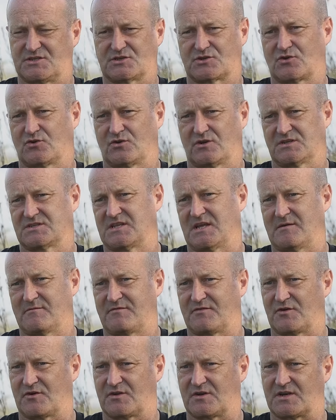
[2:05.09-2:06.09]
just gone a step
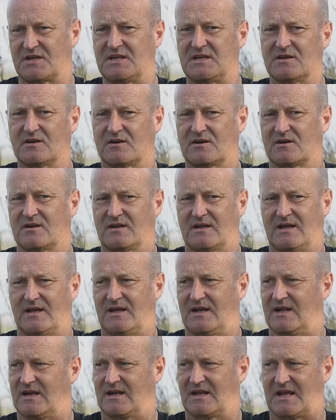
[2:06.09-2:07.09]
further here.
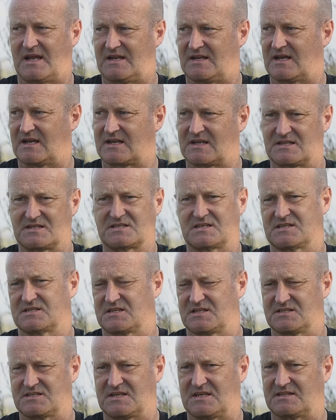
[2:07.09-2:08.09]
And again, that
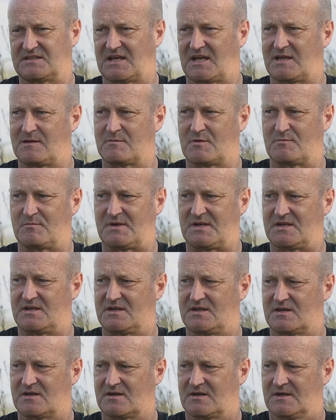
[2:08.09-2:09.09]
consistency of time and being
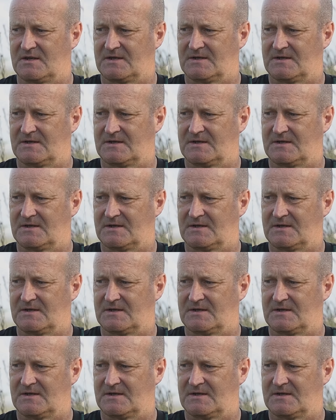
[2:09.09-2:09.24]
here.